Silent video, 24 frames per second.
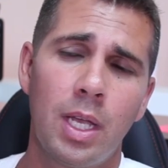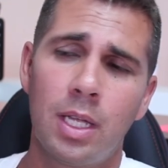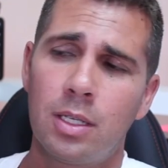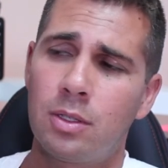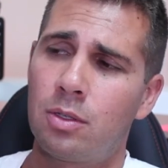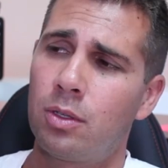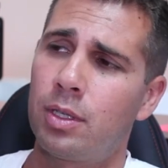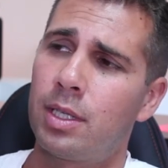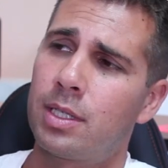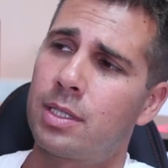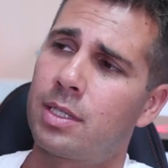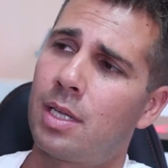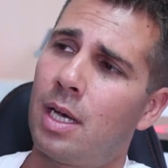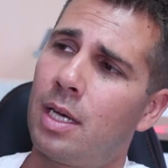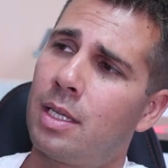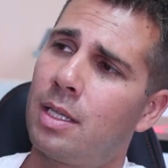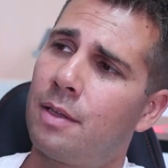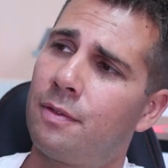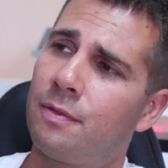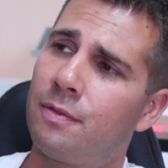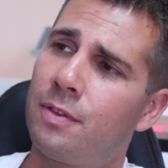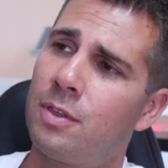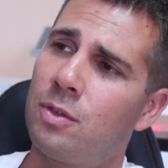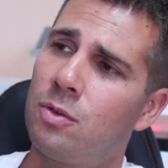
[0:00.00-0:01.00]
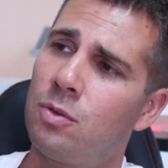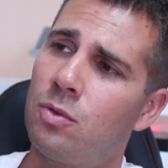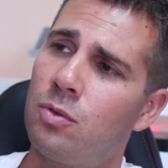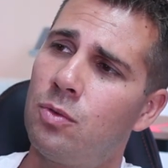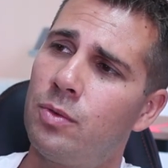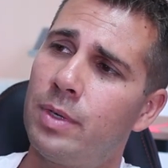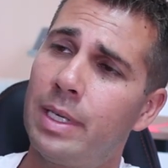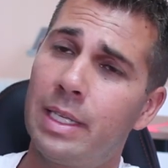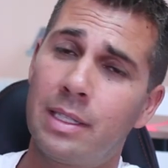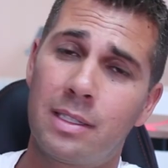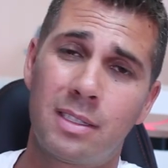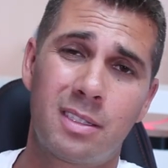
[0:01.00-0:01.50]
to decide if you
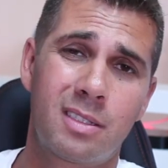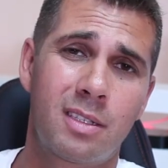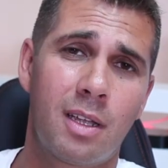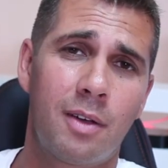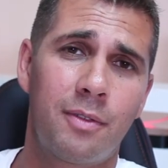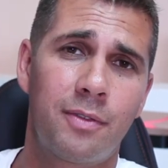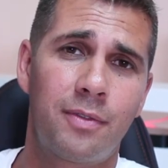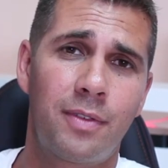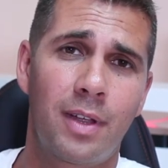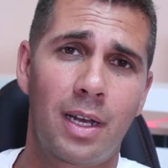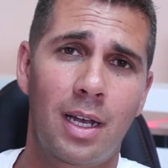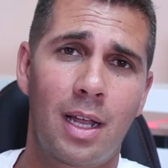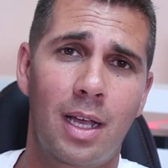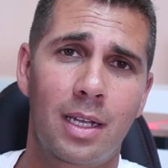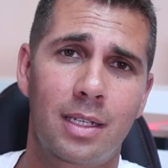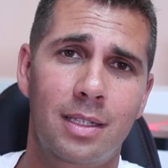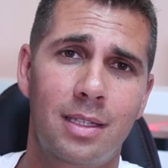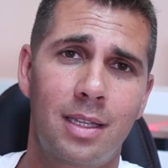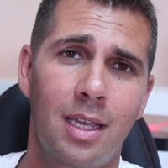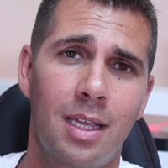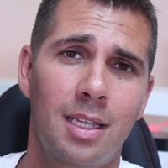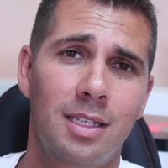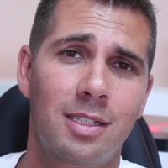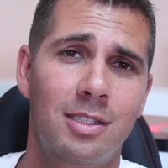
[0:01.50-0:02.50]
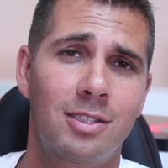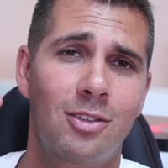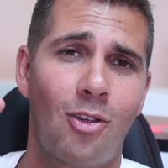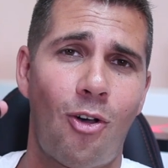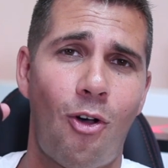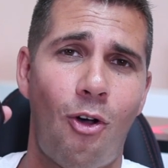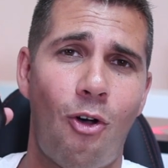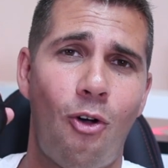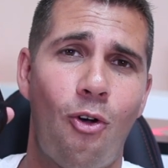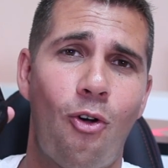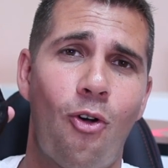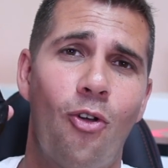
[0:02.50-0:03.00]
need something like
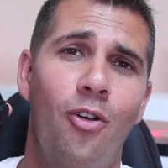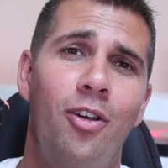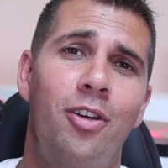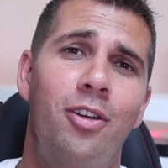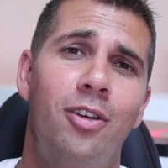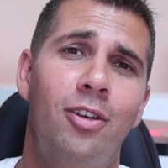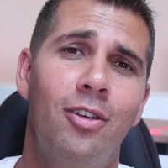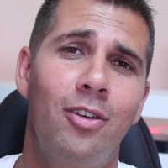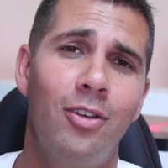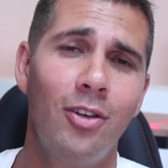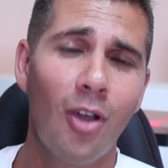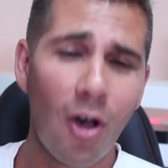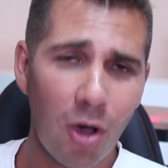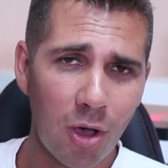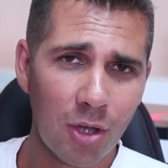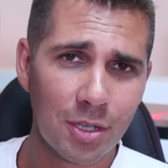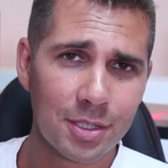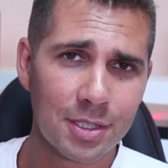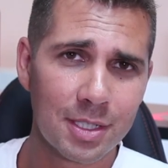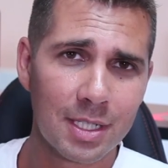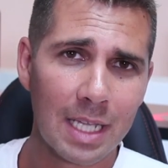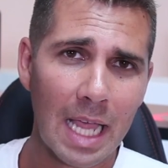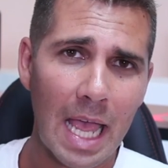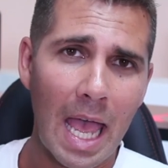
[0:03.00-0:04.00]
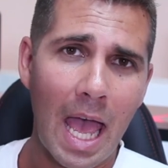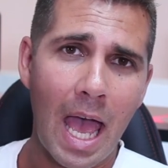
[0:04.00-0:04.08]
this or not.